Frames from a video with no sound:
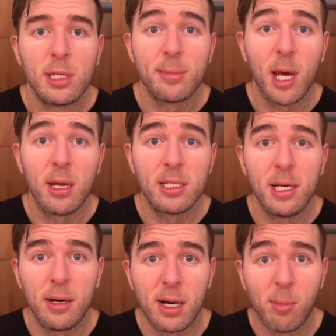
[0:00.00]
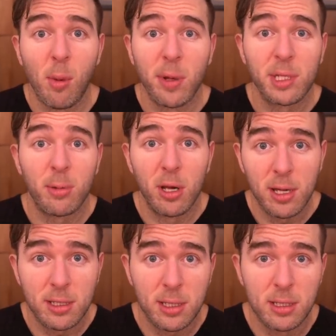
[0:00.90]
What's up, guys? Derek,
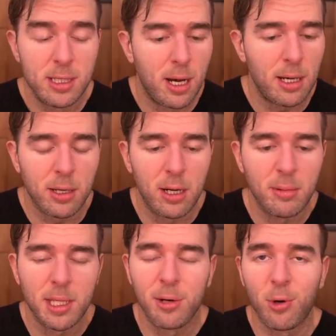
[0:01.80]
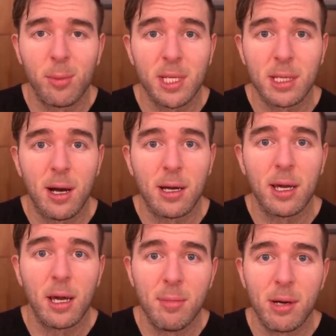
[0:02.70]
MorePlatesMoreDates.com. Today we're going to be
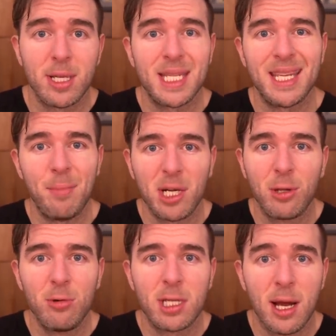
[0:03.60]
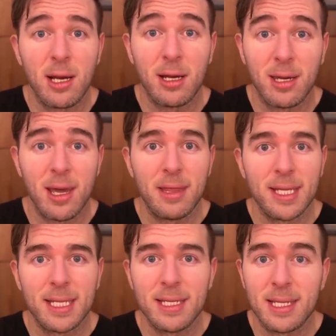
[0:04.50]
talking about semaglutide again.
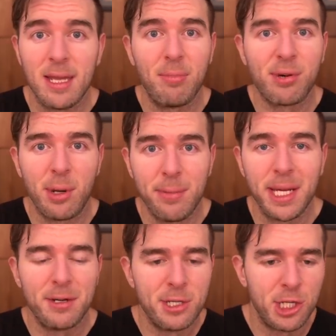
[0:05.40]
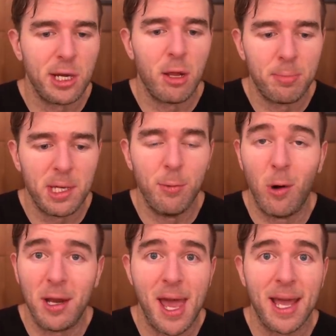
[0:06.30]
This is the premier
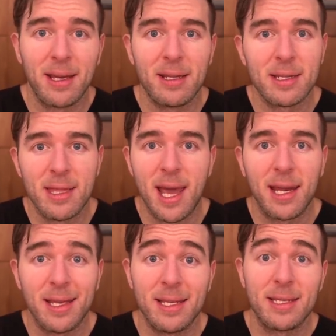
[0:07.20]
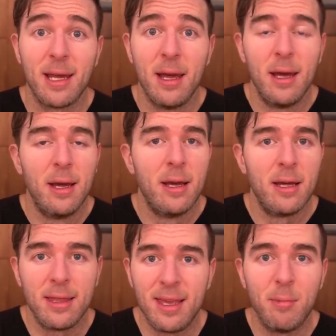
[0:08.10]
GLP-1 agonist that is
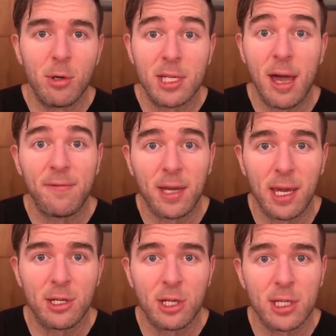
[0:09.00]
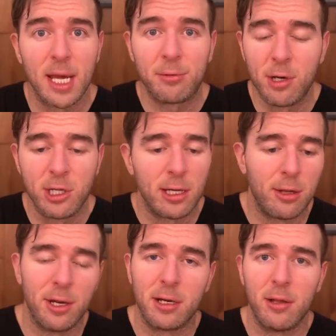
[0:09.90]
the most efficacious at reaching
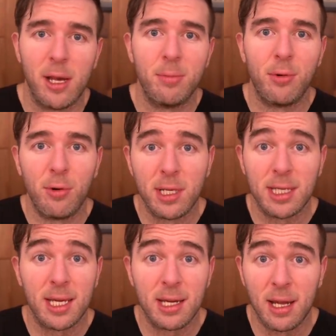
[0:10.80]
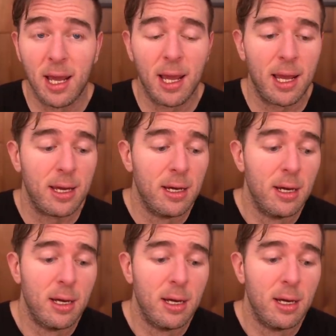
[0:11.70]
clinical endpoints in a